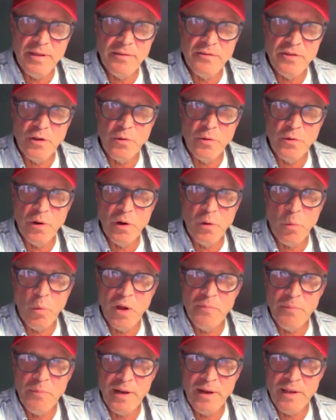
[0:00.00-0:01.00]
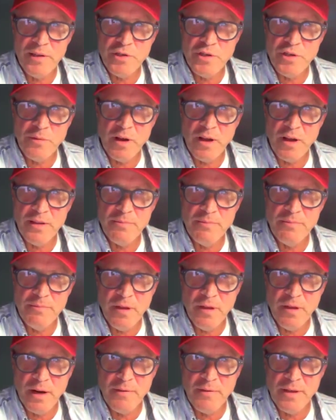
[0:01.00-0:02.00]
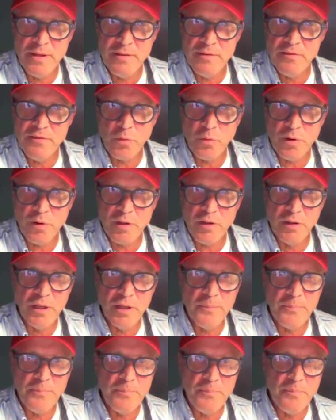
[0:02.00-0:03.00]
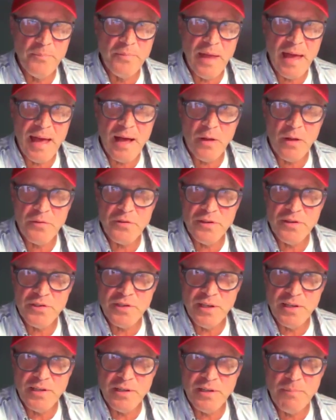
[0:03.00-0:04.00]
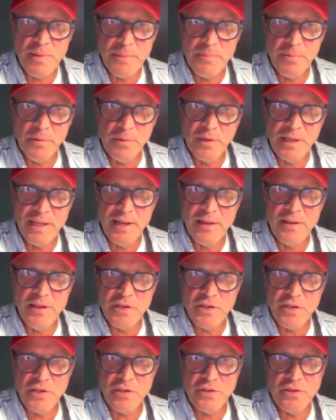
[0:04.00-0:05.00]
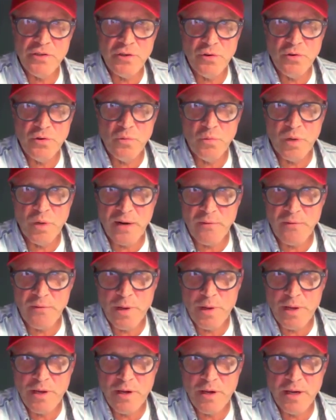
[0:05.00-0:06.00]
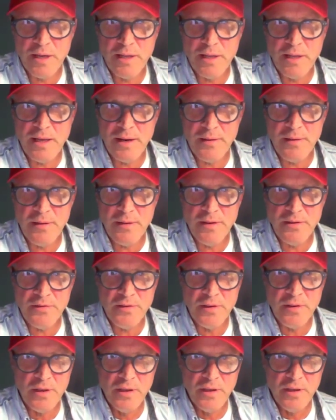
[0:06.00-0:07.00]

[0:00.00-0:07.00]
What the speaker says: do a 1 minute Siobhan Donovan sort of clip out to send to people in addition to whatever we cut out of this.